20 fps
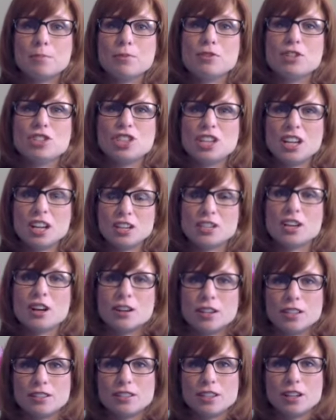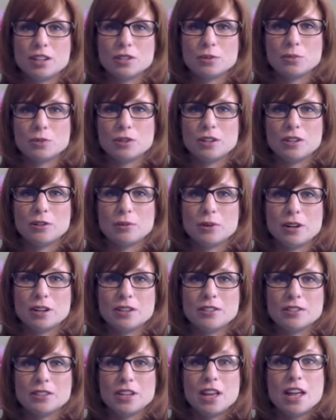pushy, and dirty sales
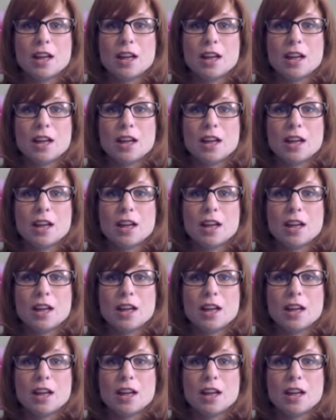words.